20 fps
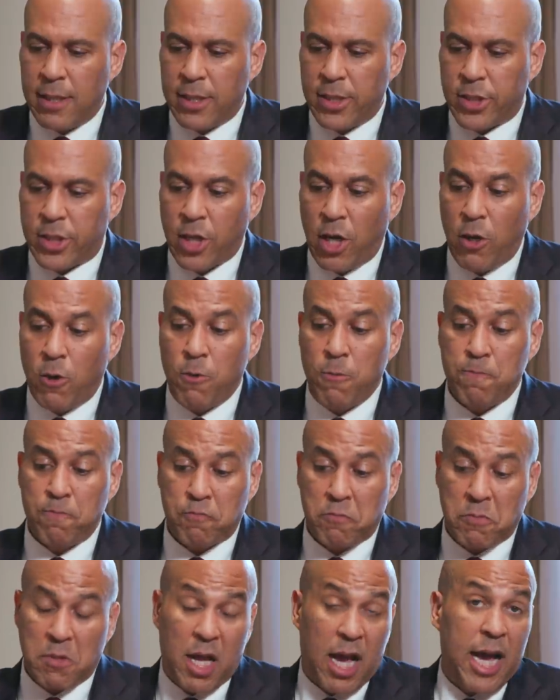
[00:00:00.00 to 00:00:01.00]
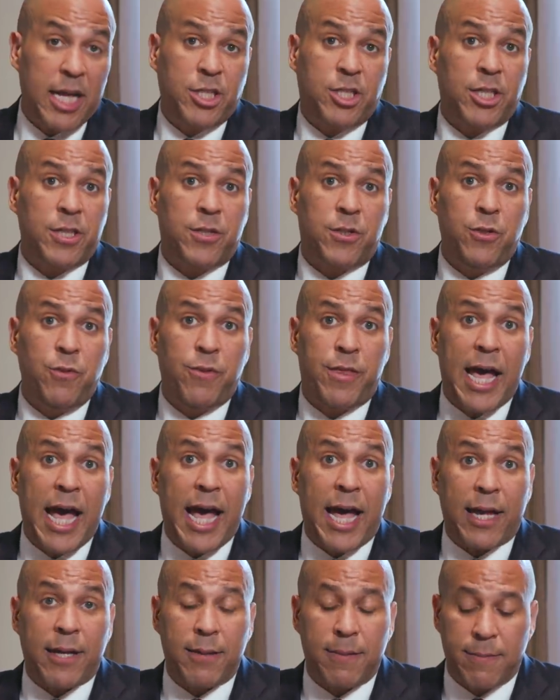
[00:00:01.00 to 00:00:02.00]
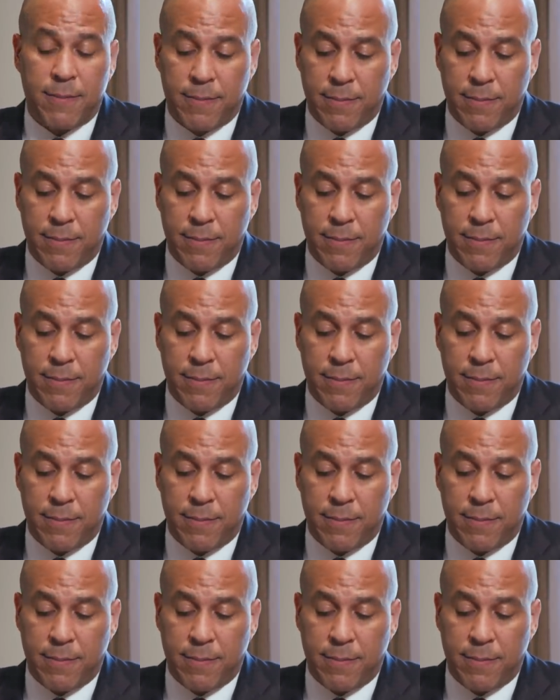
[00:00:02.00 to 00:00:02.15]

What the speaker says: So I just do that.